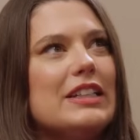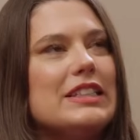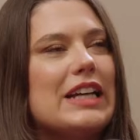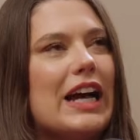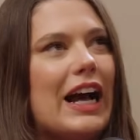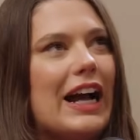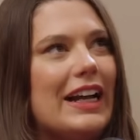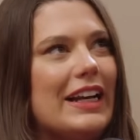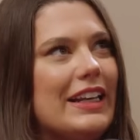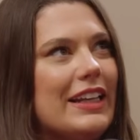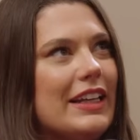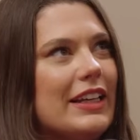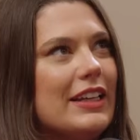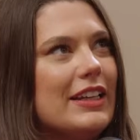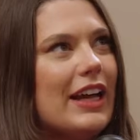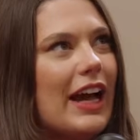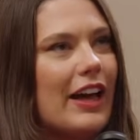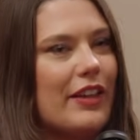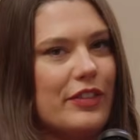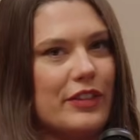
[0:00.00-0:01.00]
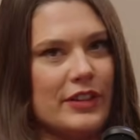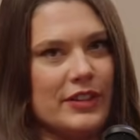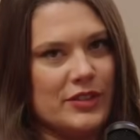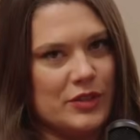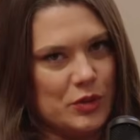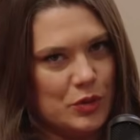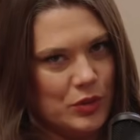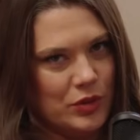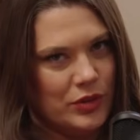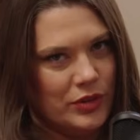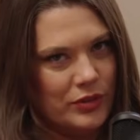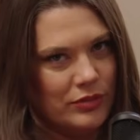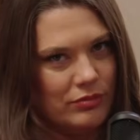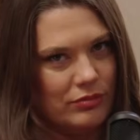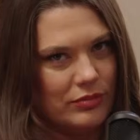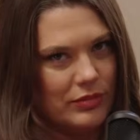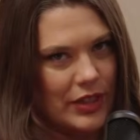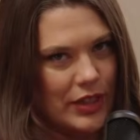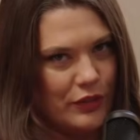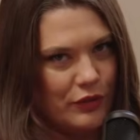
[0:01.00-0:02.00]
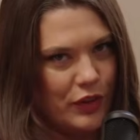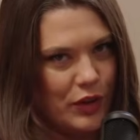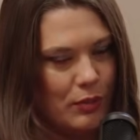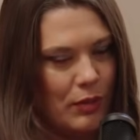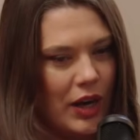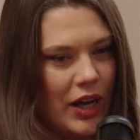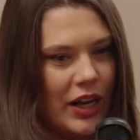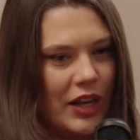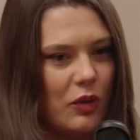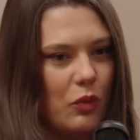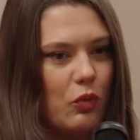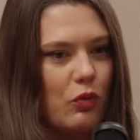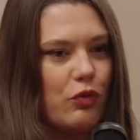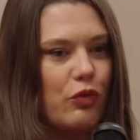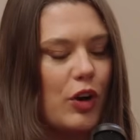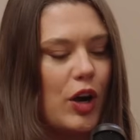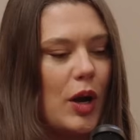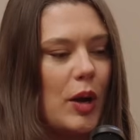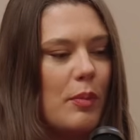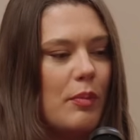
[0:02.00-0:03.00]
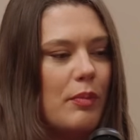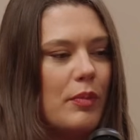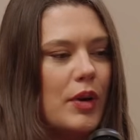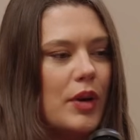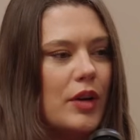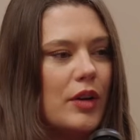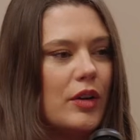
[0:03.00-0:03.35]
tiny Catholic school in Vermont from